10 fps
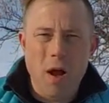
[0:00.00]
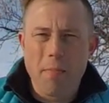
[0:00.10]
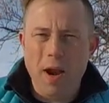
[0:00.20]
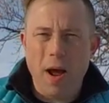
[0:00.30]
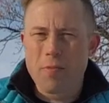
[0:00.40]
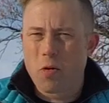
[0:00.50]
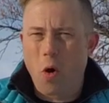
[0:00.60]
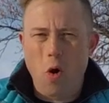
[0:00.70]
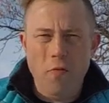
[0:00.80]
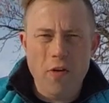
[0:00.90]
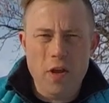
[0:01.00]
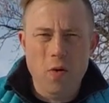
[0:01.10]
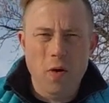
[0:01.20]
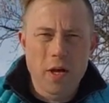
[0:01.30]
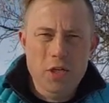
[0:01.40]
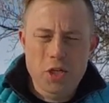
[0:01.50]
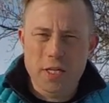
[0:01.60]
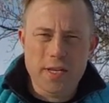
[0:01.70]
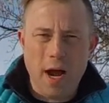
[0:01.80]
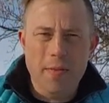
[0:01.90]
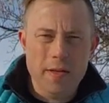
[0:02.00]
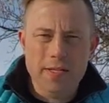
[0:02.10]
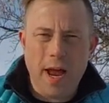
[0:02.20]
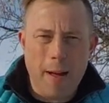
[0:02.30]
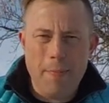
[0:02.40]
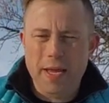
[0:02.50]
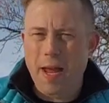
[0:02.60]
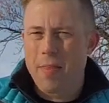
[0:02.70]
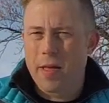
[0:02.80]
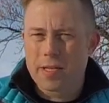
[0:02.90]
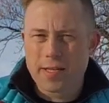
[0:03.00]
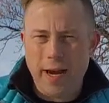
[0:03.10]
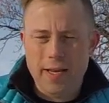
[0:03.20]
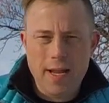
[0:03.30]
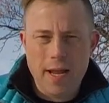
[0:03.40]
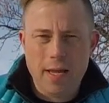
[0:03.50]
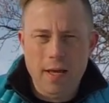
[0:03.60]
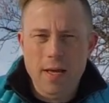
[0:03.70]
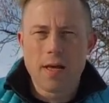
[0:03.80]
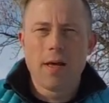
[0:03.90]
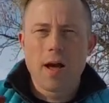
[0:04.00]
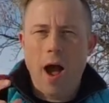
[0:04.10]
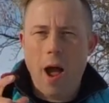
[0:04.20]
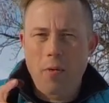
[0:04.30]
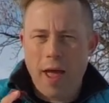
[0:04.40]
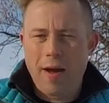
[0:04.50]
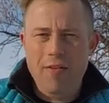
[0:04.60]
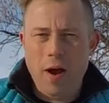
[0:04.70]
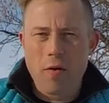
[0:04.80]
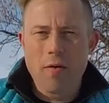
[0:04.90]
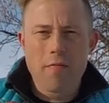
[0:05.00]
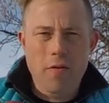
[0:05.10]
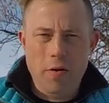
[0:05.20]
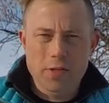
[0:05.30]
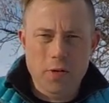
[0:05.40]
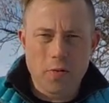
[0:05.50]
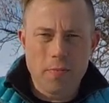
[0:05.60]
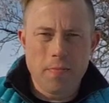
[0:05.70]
but I'm doing a whole video just on this topic and this technique. I will have it out very soon.